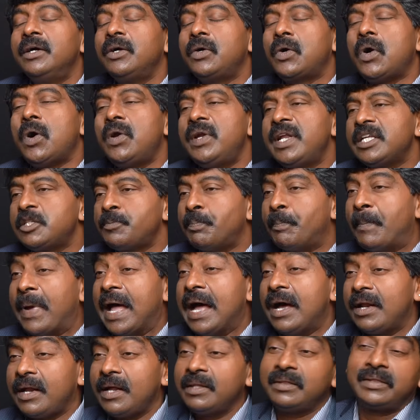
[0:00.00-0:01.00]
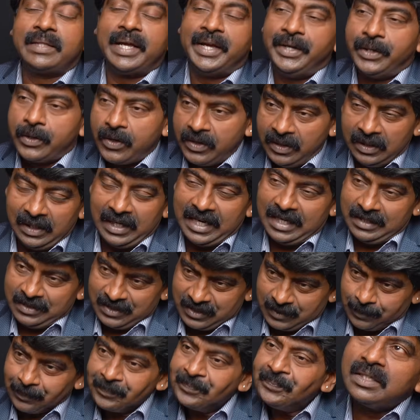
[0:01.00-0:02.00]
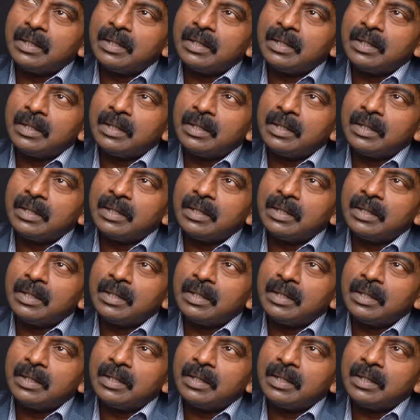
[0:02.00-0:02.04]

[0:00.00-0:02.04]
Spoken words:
called as parathyroid glands.